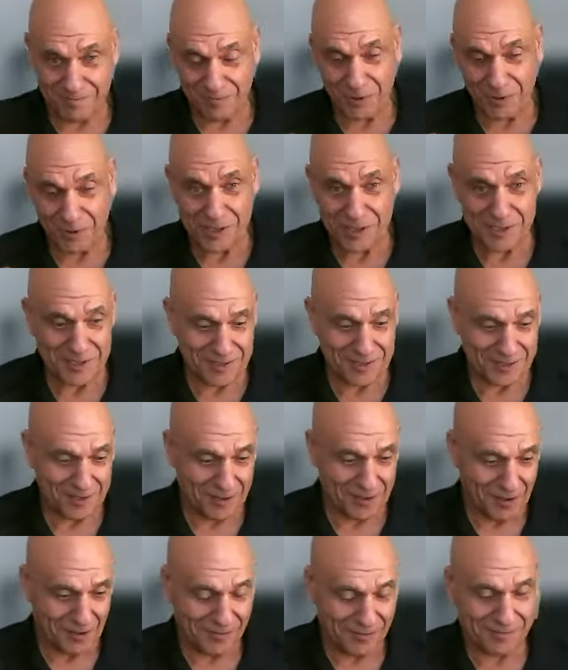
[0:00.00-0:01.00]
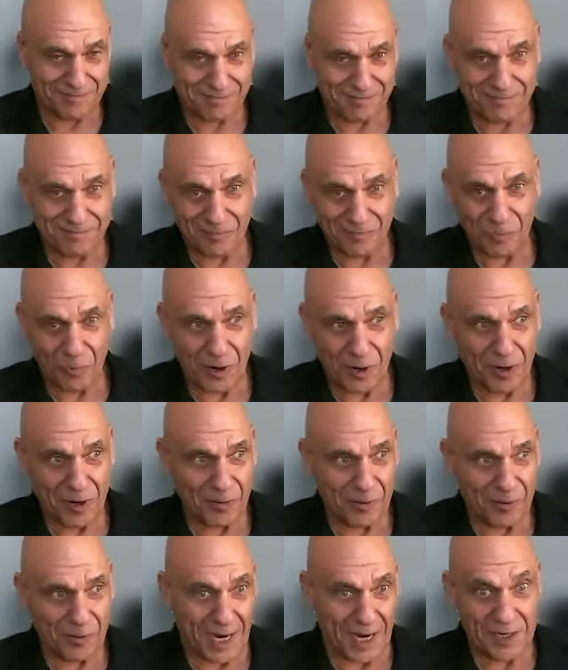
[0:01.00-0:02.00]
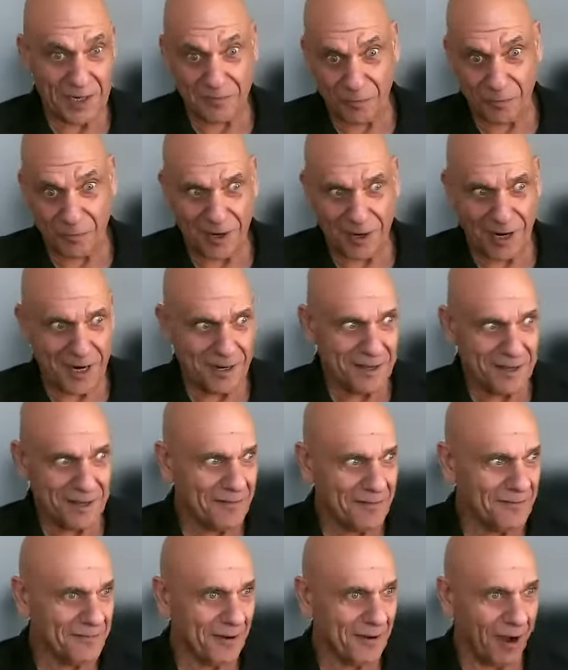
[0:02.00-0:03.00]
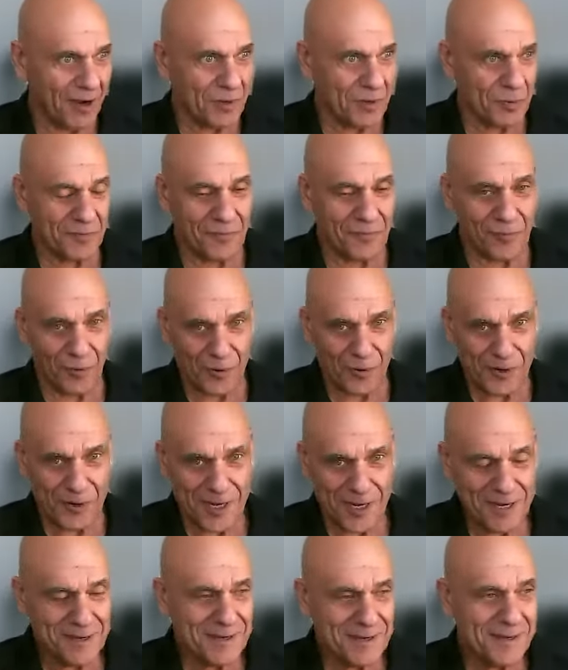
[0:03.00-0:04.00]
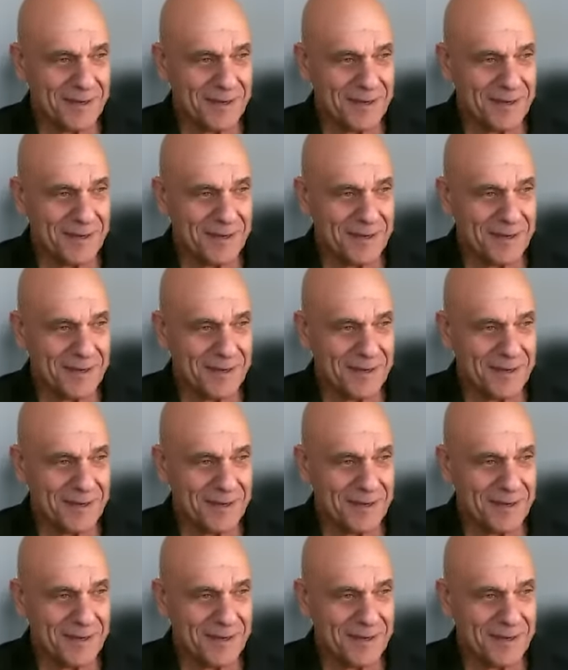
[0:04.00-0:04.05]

which is, you know, where kind of where I live, Hollywood, Florida